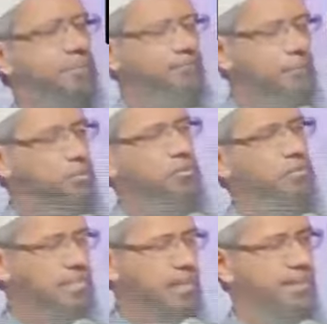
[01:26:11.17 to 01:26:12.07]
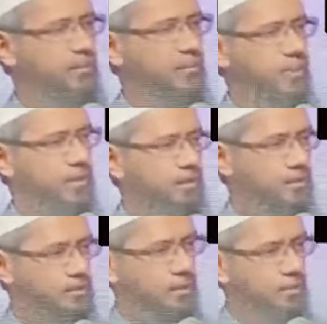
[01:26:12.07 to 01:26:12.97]
captives from both the side,
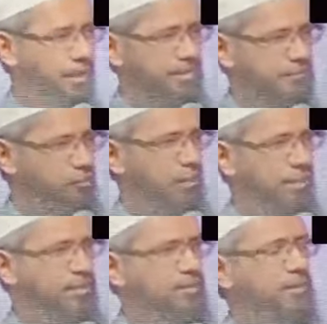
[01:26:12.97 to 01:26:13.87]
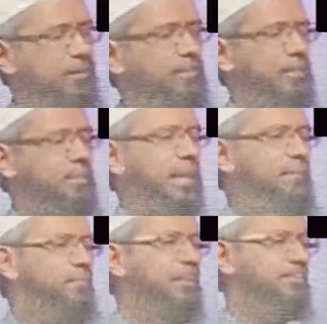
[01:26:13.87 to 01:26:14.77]
the men and the women, they became